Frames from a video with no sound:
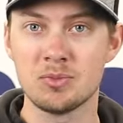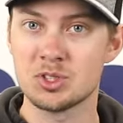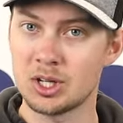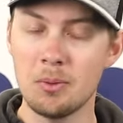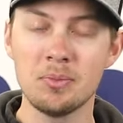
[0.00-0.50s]

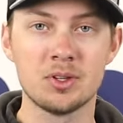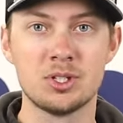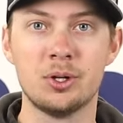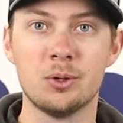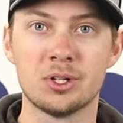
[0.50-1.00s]
So
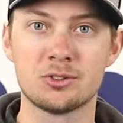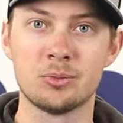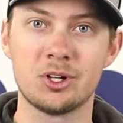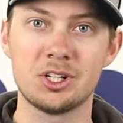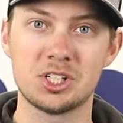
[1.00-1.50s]
2 new ones from
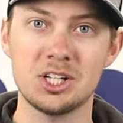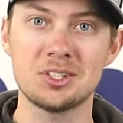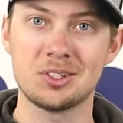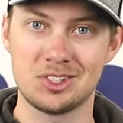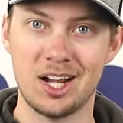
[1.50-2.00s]
Dirty
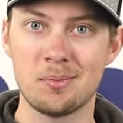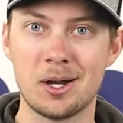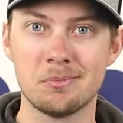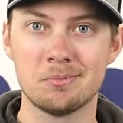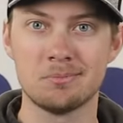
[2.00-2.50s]
Jigs, check them
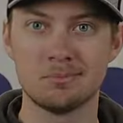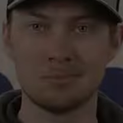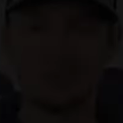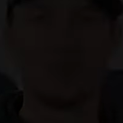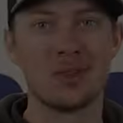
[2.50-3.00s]
out.
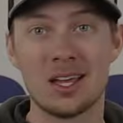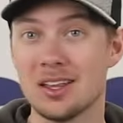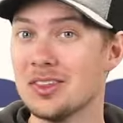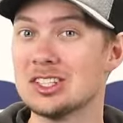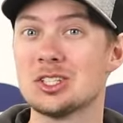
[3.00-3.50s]

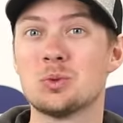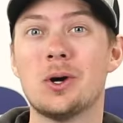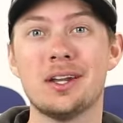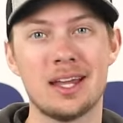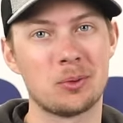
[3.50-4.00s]
This is
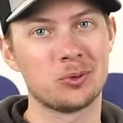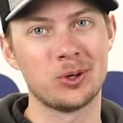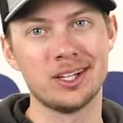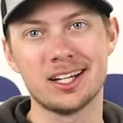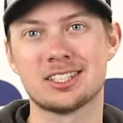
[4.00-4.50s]
one that we're
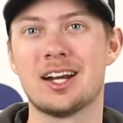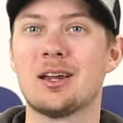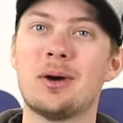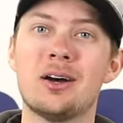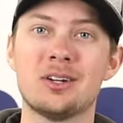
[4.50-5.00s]
really excited
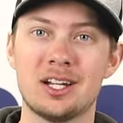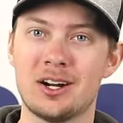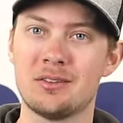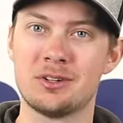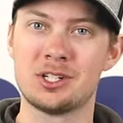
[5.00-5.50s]
about here
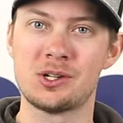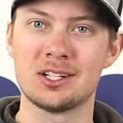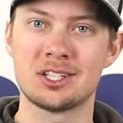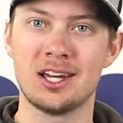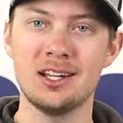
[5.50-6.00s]
at Fish
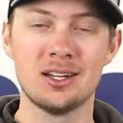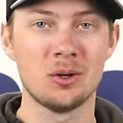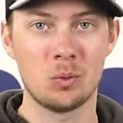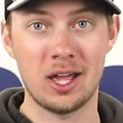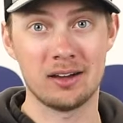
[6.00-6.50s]
USA.
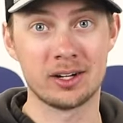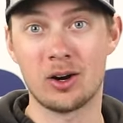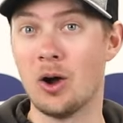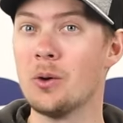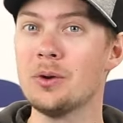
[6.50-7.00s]
We have our
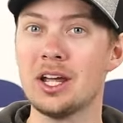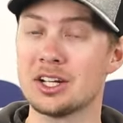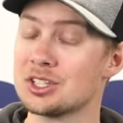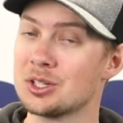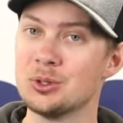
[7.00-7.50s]
own
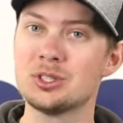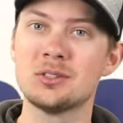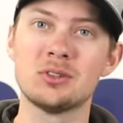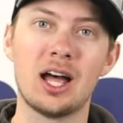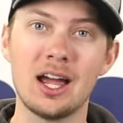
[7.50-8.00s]

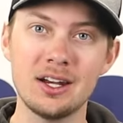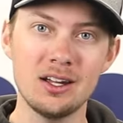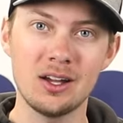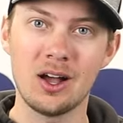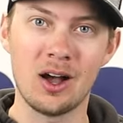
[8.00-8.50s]
exclusive line
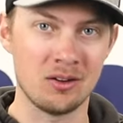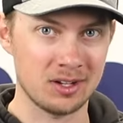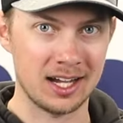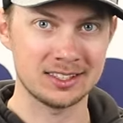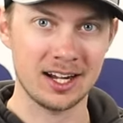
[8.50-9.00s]
of
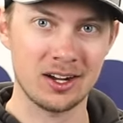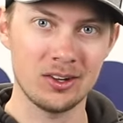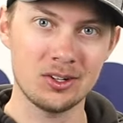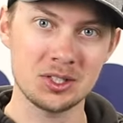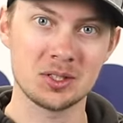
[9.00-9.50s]
Kytech
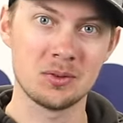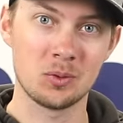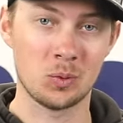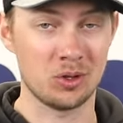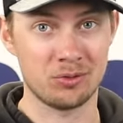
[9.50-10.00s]
colors.
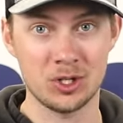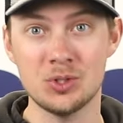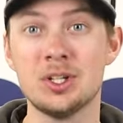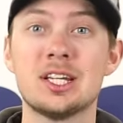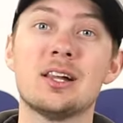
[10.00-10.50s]
We're the first
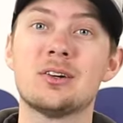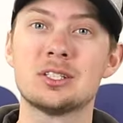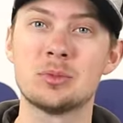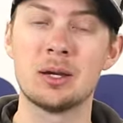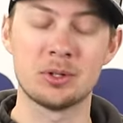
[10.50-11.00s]
retailer
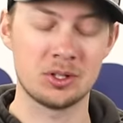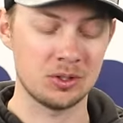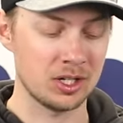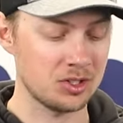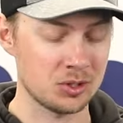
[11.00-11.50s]
to be able to do
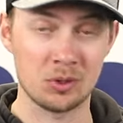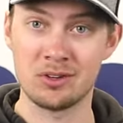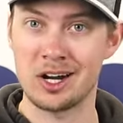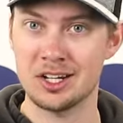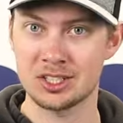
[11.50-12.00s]
this, so we're
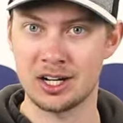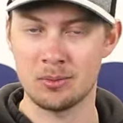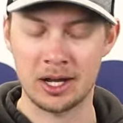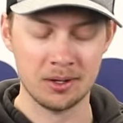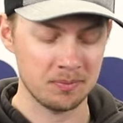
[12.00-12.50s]
very excited
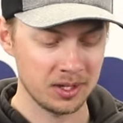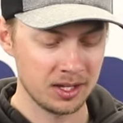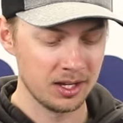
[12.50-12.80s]
about it.